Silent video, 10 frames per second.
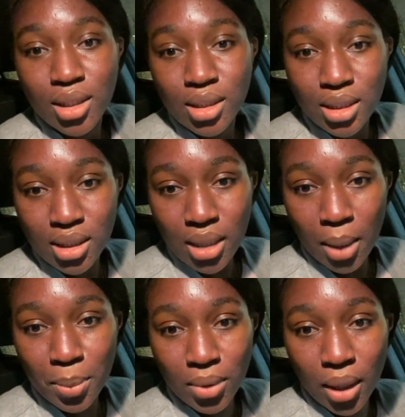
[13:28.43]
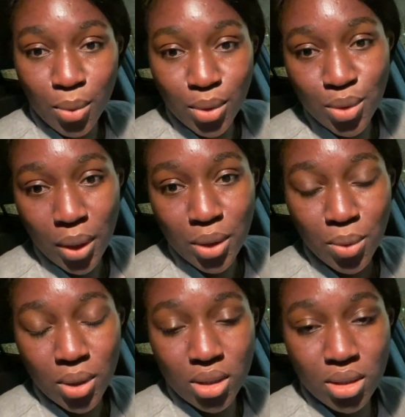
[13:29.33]
this has happened, like what do I do,
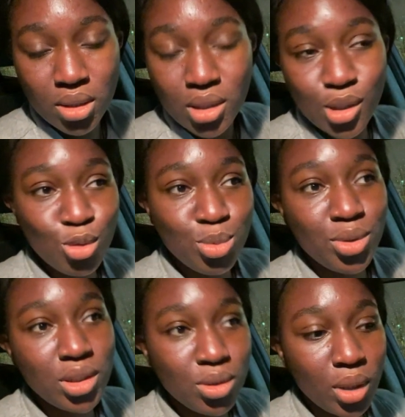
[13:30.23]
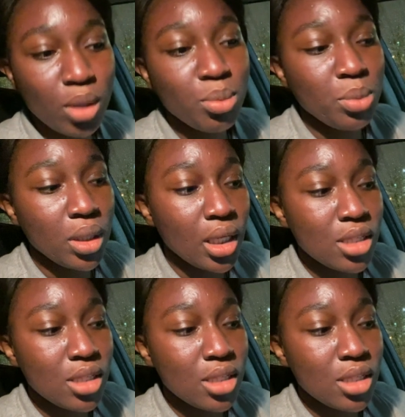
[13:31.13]
and she'll be ready to help me